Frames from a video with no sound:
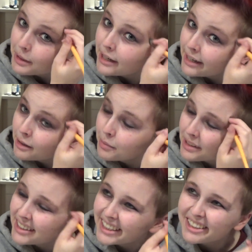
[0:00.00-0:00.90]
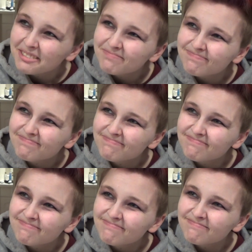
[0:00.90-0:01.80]
blah, but like,
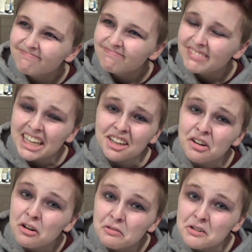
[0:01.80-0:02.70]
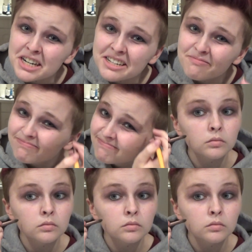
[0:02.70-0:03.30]
get over it.